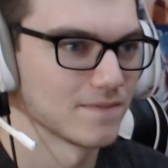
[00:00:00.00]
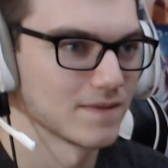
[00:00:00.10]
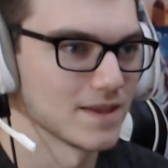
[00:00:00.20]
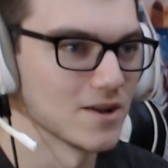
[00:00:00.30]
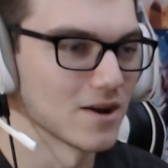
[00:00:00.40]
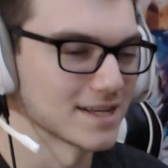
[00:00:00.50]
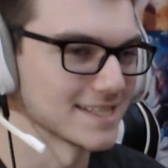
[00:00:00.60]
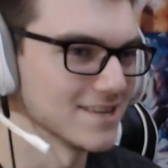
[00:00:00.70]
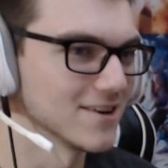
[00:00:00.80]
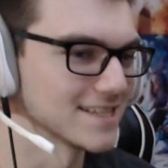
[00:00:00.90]
You know,
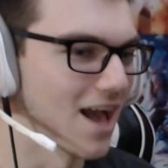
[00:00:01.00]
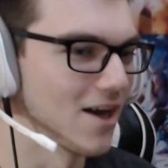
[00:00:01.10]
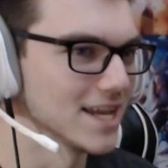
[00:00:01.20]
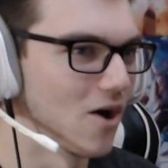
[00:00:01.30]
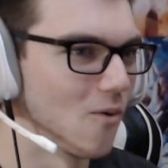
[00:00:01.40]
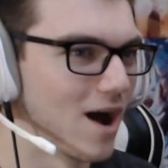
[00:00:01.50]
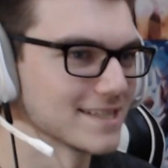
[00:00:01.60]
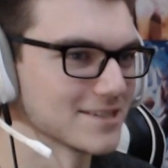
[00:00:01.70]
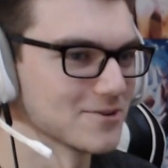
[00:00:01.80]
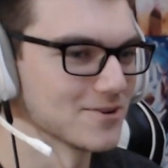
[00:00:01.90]
because you can tell he don't want
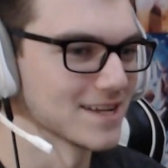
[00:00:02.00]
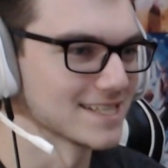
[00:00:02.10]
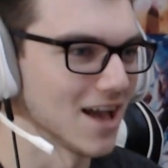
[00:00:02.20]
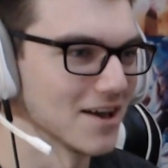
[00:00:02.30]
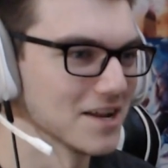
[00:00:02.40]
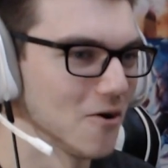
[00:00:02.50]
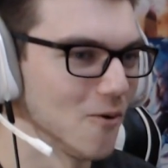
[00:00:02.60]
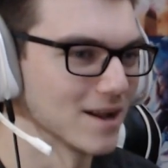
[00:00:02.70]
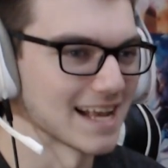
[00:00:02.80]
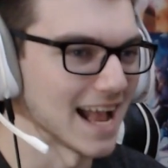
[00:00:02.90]
to. You can tell he don't want to.